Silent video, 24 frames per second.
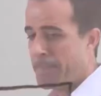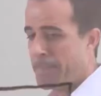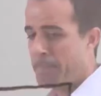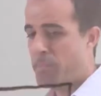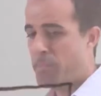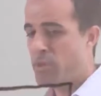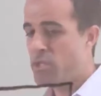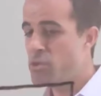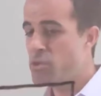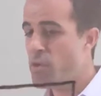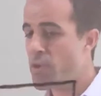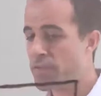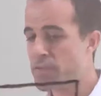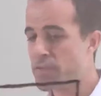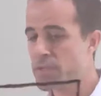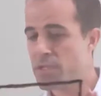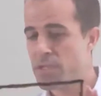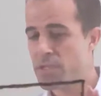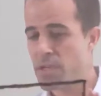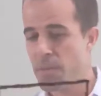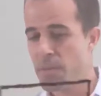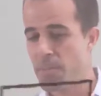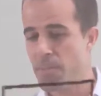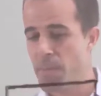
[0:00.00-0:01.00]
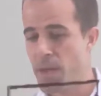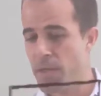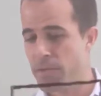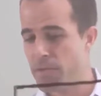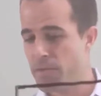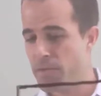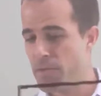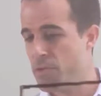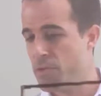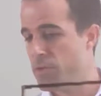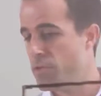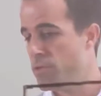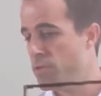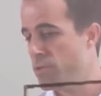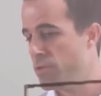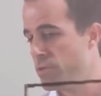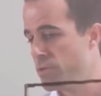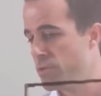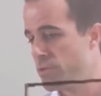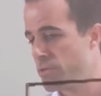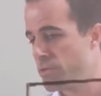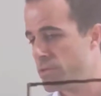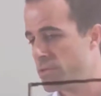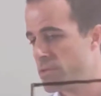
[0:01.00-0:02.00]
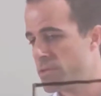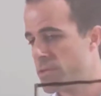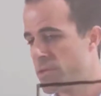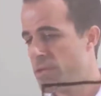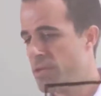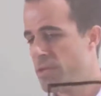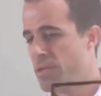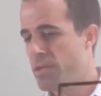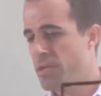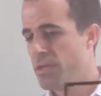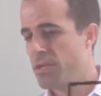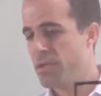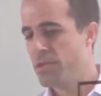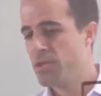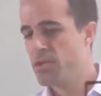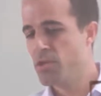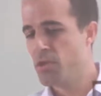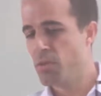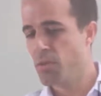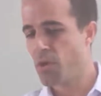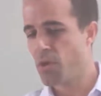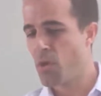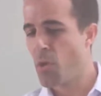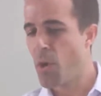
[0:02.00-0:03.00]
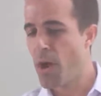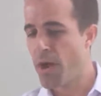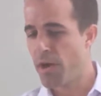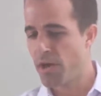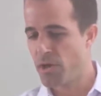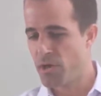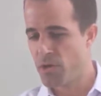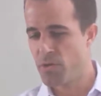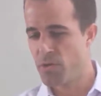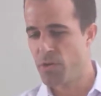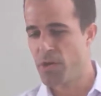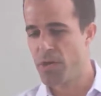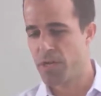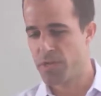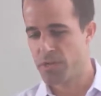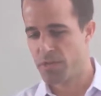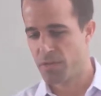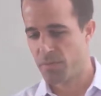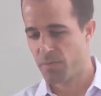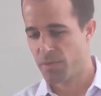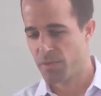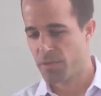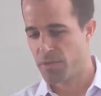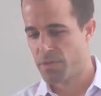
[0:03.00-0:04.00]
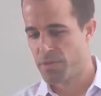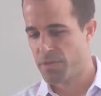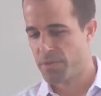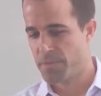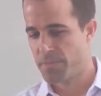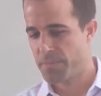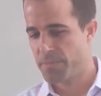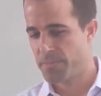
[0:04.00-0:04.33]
but you have some method that you use to acquire new customers.